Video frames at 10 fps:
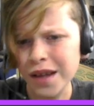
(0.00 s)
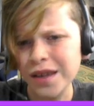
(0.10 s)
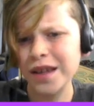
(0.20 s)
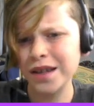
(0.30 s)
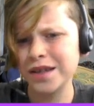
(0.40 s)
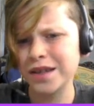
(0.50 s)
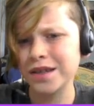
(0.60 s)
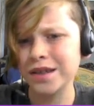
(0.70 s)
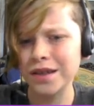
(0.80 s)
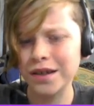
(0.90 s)
it's
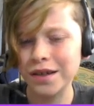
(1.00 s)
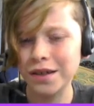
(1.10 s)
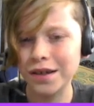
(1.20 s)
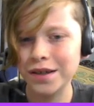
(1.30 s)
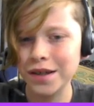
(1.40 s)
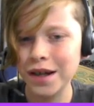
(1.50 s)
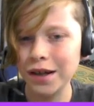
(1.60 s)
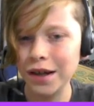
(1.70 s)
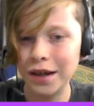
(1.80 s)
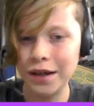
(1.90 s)
not
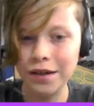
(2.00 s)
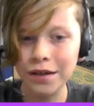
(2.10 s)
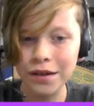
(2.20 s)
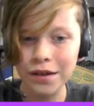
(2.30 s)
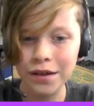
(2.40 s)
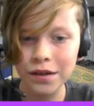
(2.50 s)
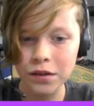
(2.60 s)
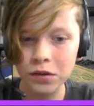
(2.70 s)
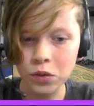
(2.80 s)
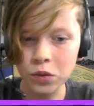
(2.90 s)
like,
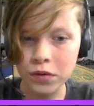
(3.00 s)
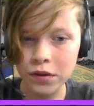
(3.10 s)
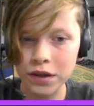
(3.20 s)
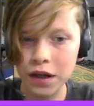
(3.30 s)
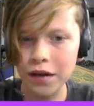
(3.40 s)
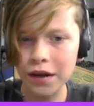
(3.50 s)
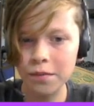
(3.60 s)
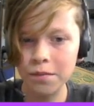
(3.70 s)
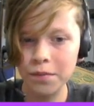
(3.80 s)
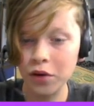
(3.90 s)
it's not like
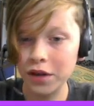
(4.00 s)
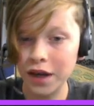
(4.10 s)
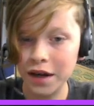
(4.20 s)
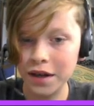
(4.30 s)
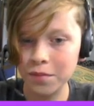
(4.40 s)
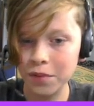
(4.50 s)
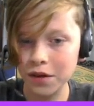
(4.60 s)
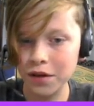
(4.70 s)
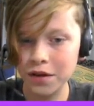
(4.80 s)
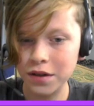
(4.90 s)
barely any, but
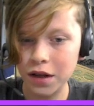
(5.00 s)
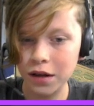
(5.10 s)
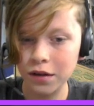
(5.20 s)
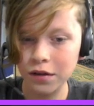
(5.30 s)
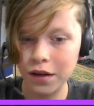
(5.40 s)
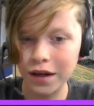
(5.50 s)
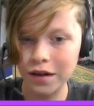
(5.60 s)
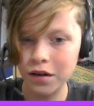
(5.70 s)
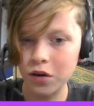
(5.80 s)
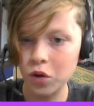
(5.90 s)
it's not like
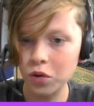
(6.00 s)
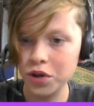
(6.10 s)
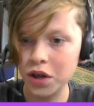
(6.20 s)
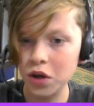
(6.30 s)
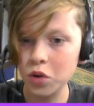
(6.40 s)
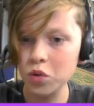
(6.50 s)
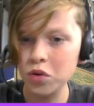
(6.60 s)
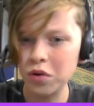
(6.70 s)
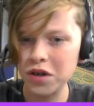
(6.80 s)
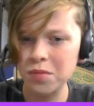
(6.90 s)
a whole ton. Ooh,
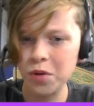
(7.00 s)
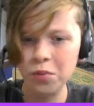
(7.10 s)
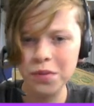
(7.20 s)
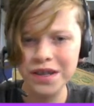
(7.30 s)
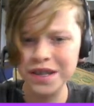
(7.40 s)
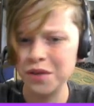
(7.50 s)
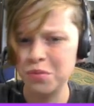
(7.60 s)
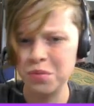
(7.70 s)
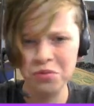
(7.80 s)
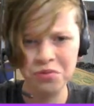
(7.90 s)
don't explode, please. That would
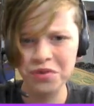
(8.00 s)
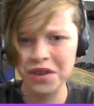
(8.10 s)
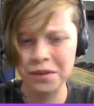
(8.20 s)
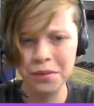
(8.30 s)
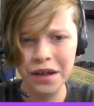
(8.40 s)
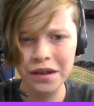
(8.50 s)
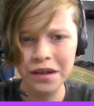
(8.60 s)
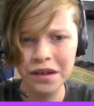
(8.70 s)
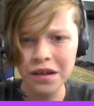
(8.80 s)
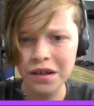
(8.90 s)
be really bad.
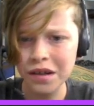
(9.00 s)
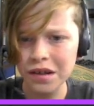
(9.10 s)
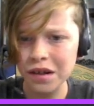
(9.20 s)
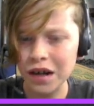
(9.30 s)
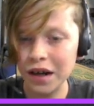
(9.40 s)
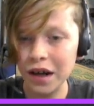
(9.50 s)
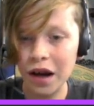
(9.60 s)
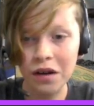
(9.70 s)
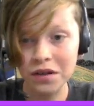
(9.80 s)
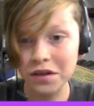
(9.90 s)
I
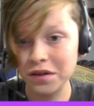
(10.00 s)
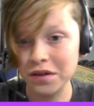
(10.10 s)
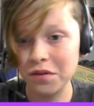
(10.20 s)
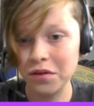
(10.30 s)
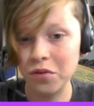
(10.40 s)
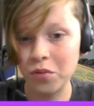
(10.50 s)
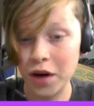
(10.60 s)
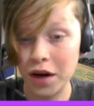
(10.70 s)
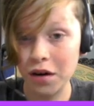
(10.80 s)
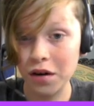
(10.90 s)
honestly don't know
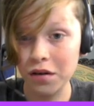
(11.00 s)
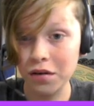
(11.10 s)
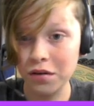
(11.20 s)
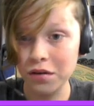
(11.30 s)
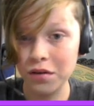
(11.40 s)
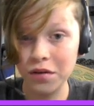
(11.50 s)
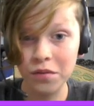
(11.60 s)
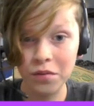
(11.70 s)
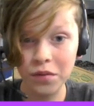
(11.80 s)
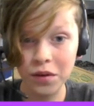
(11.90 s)
where
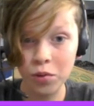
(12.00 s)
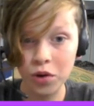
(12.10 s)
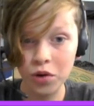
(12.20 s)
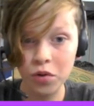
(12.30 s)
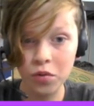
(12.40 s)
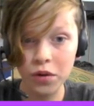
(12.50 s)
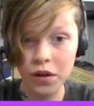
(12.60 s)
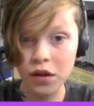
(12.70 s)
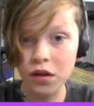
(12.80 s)
we were going.